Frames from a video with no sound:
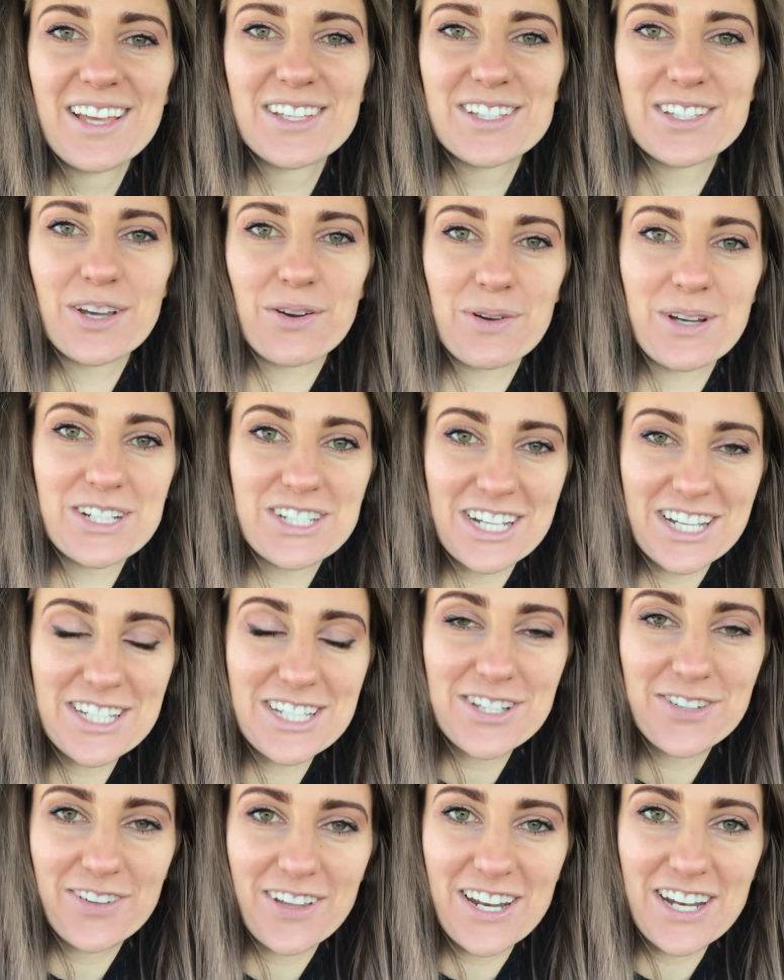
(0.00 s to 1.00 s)
So we
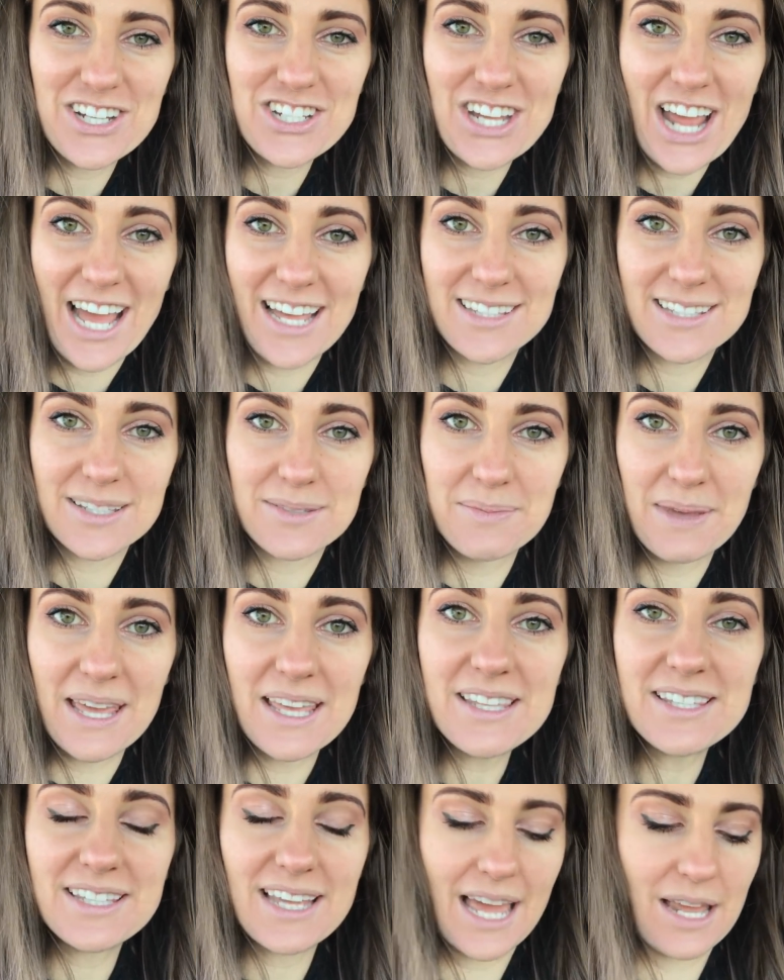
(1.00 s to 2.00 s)
just finished at
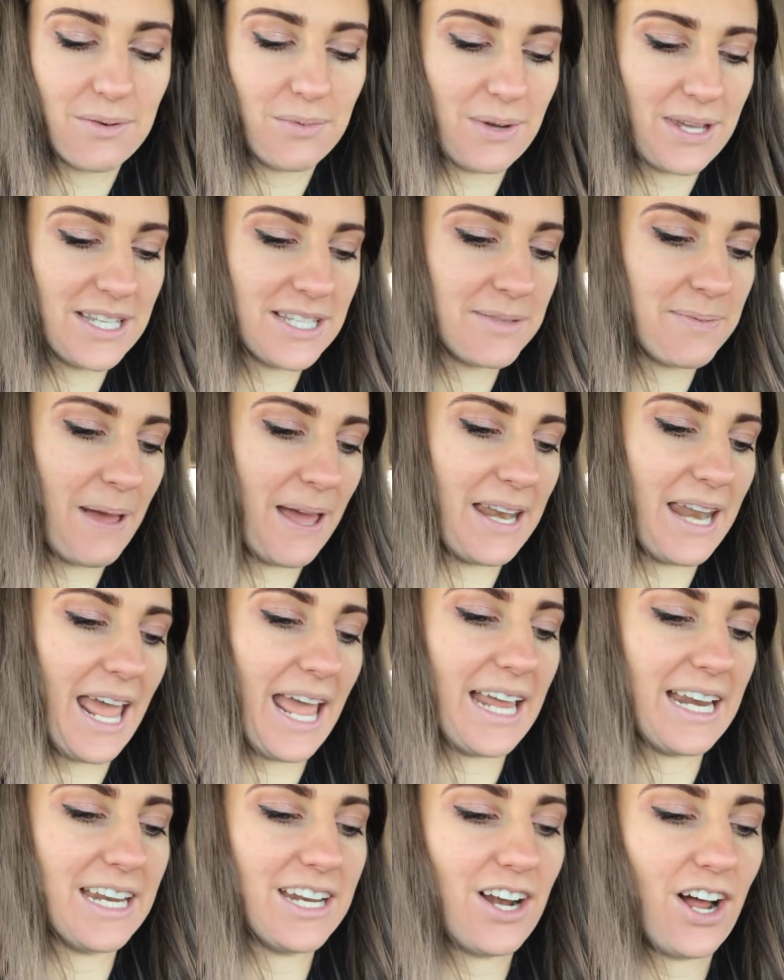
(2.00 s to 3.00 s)
Smith's and we spent
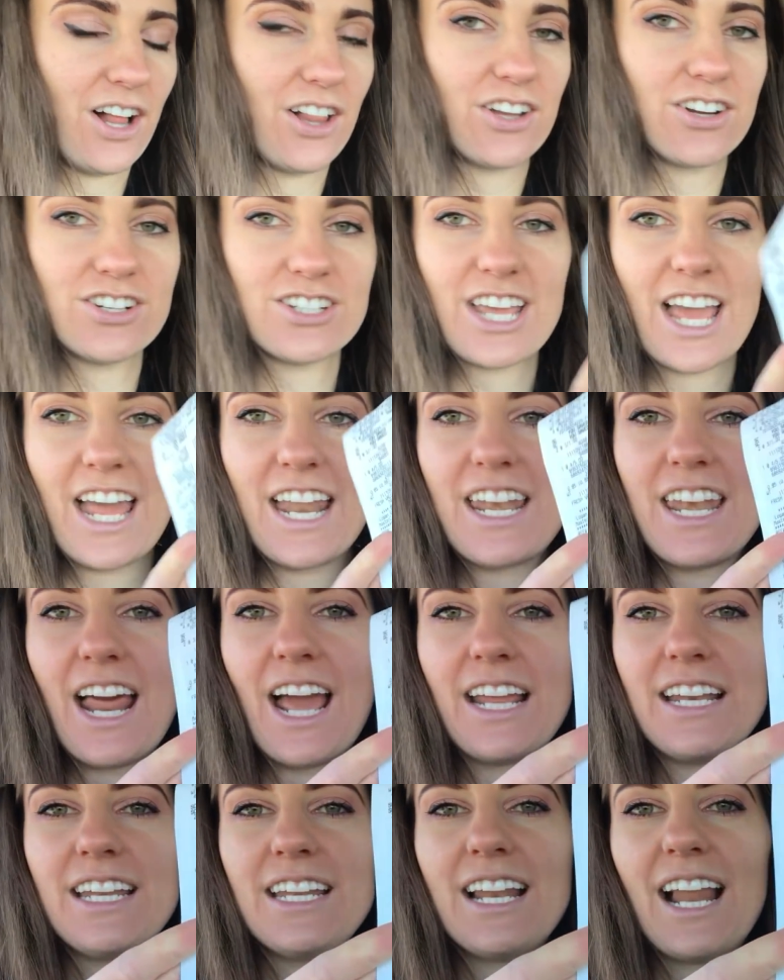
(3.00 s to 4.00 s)

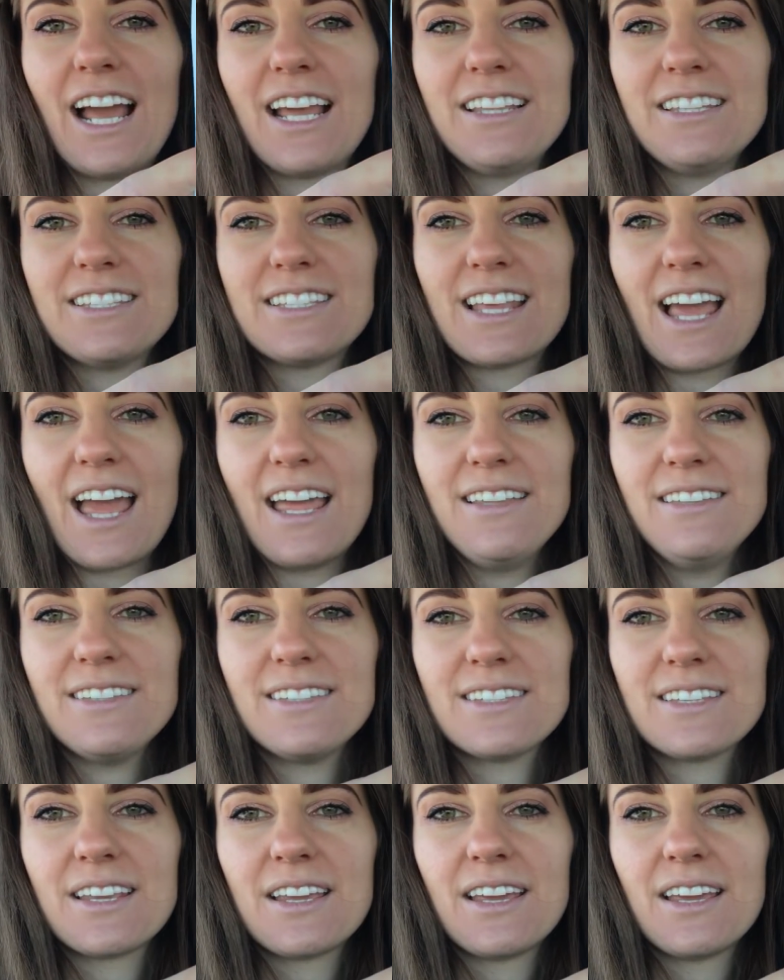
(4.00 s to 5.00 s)

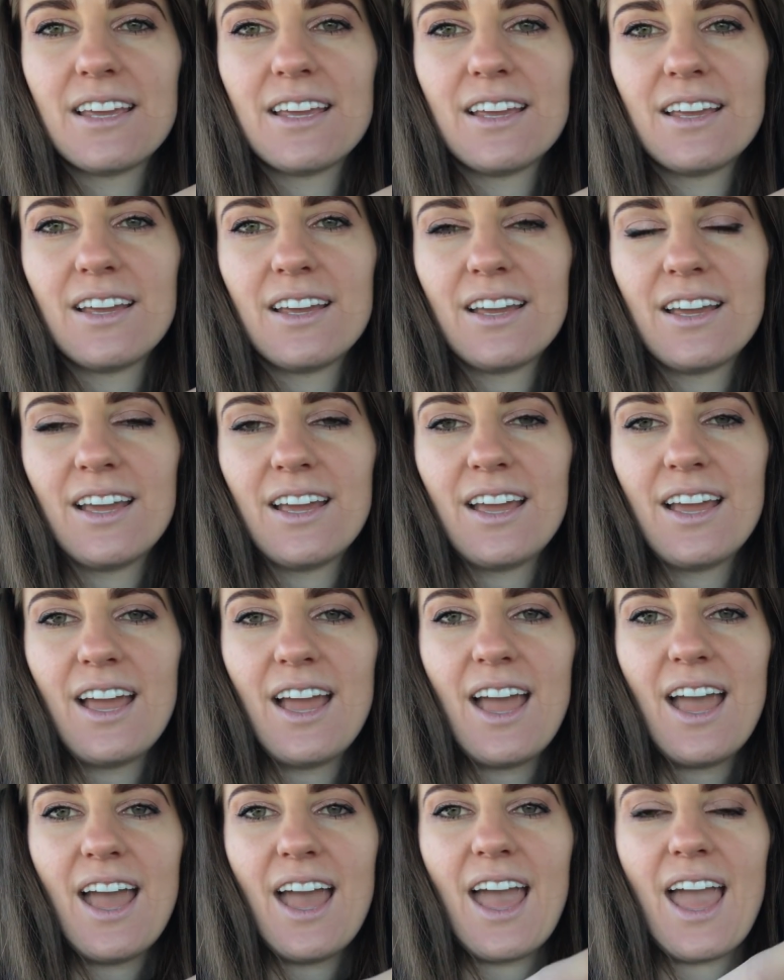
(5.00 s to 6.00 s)
$80.99,
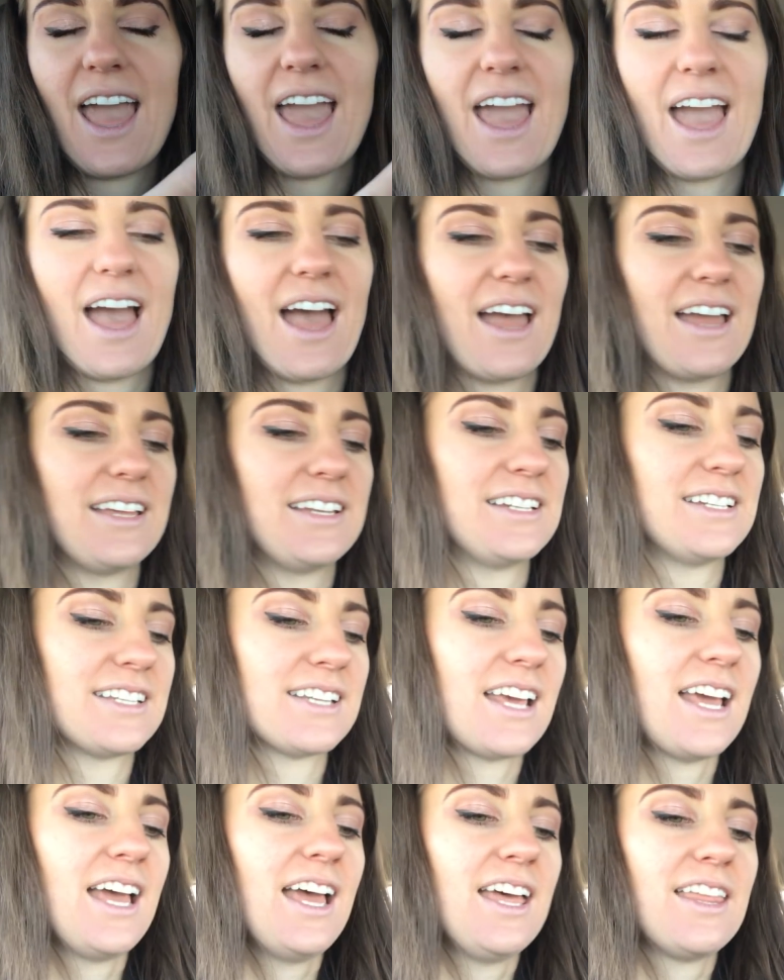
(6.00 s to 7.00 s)

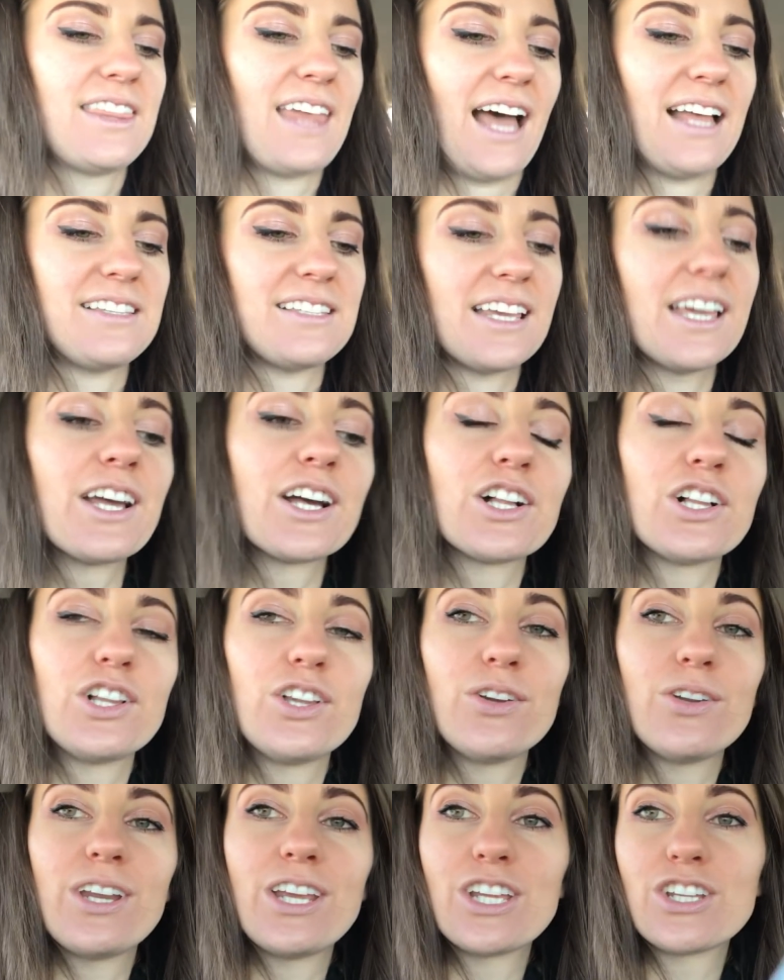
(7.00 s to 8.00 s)
and that's
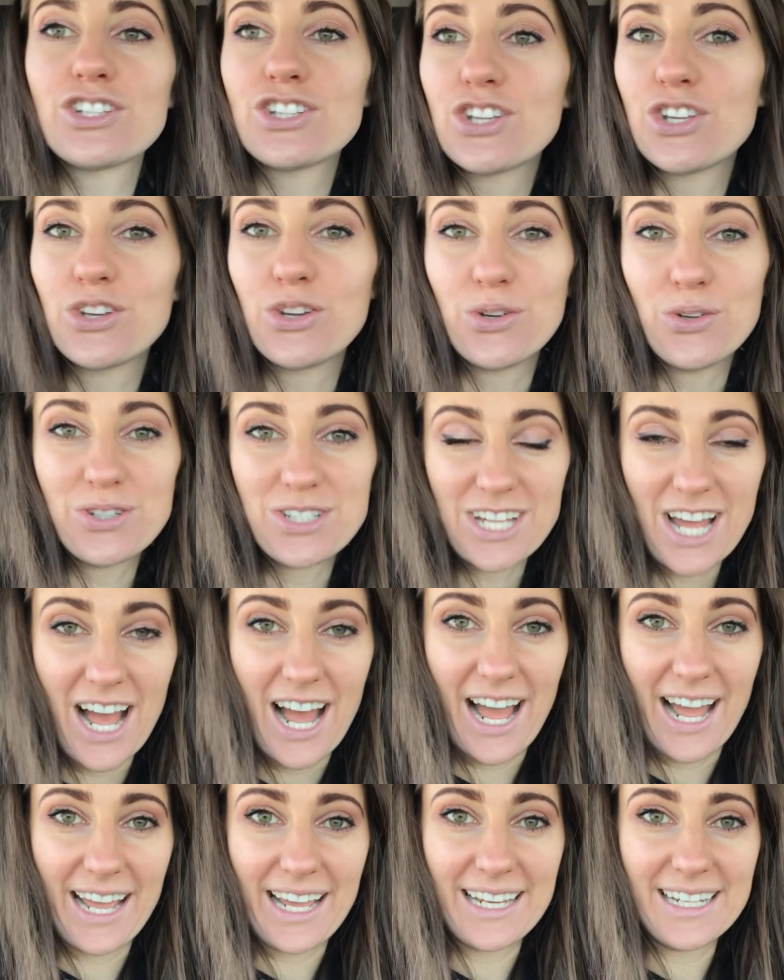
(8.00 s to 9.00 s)
including 2
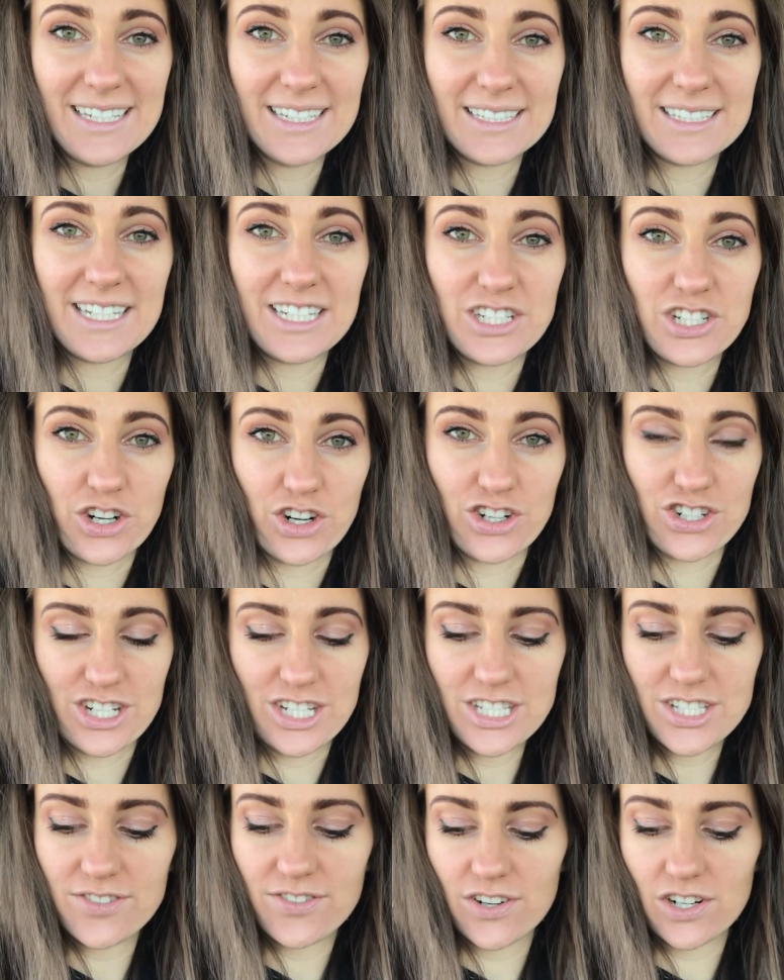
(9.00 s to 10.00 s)
Tide
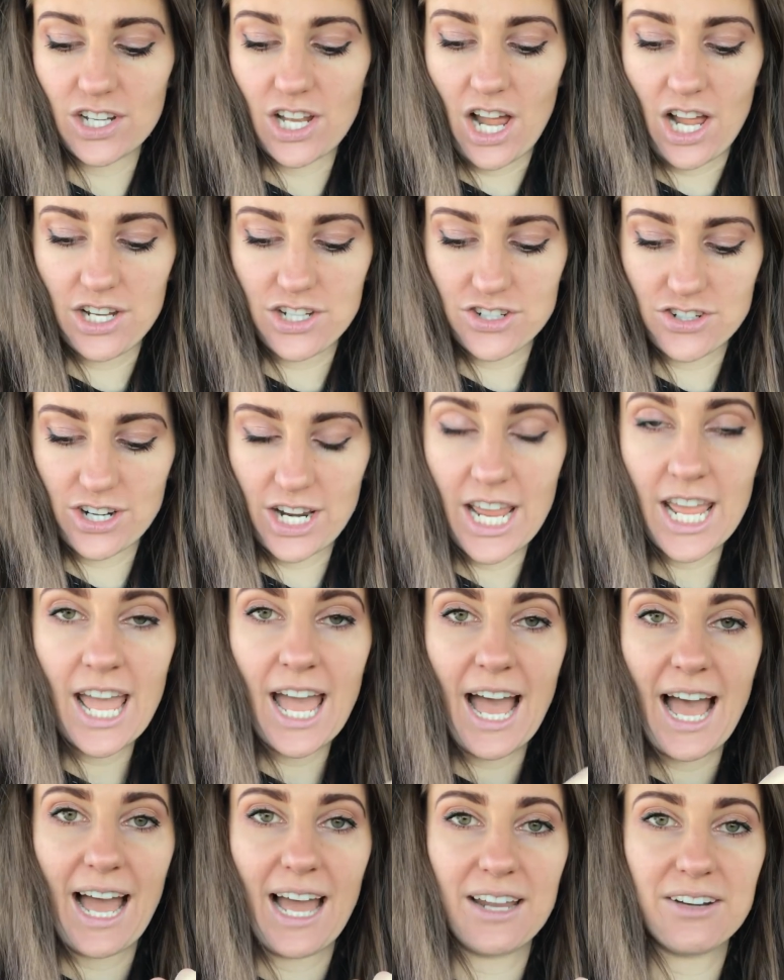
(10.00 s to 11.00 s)
detergents for laundry
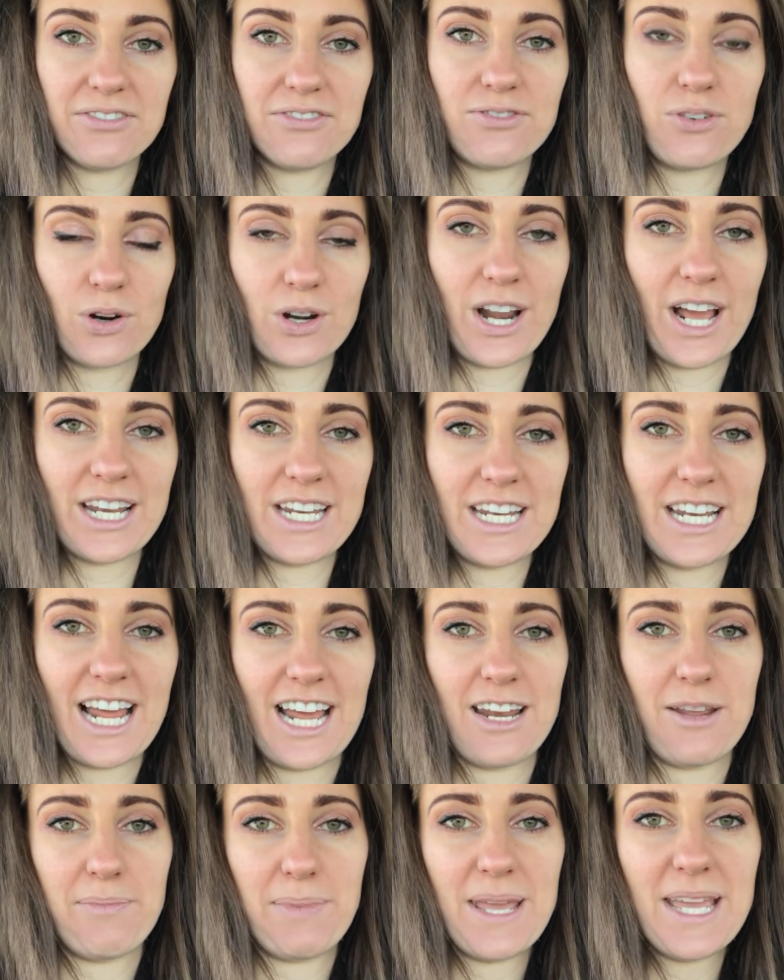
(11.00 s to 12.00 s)
at
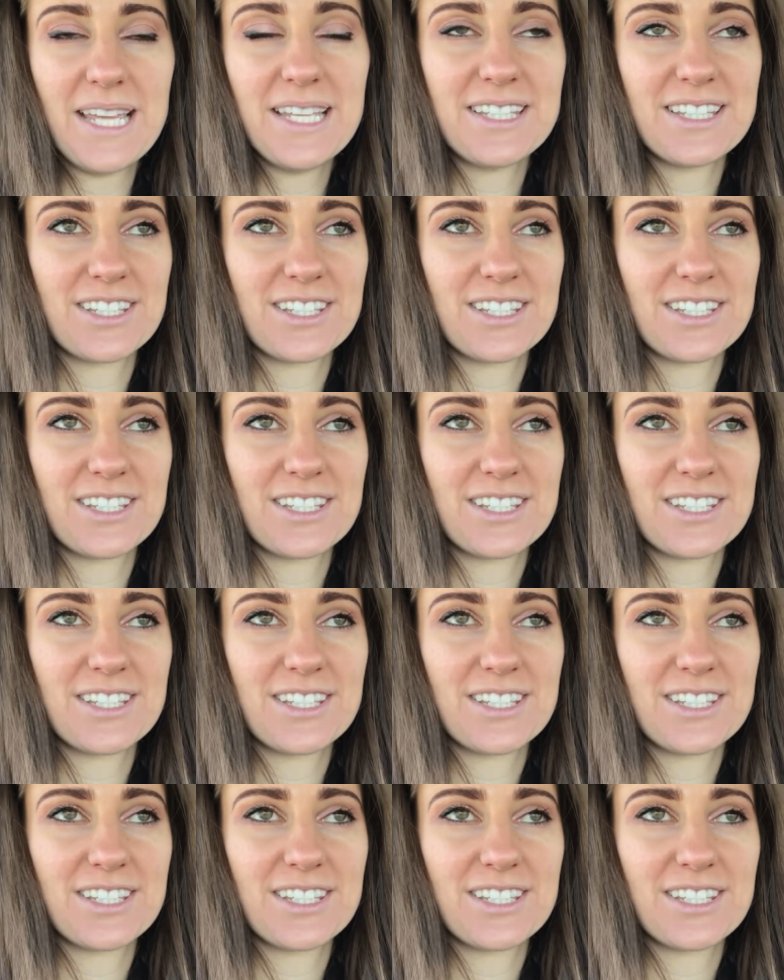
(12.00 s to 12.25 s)
$4.99 a piece.